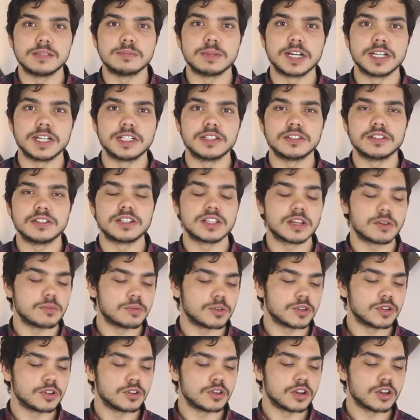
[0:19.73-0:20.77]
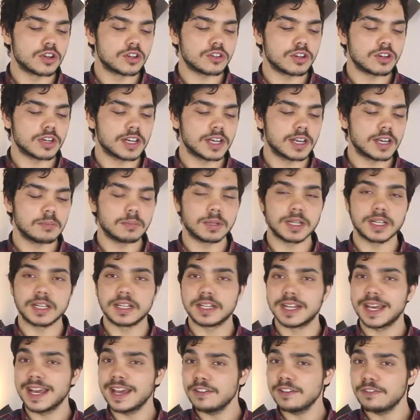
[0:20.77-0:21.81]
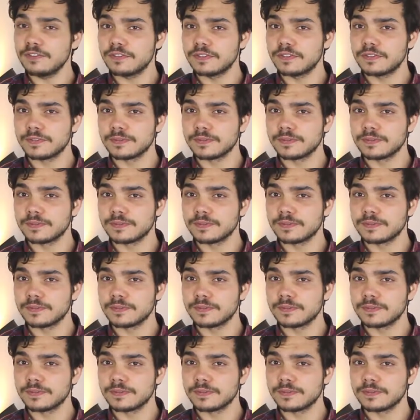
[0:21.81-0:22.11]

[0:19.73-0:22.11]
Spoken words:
minor is I want you to try and play an F.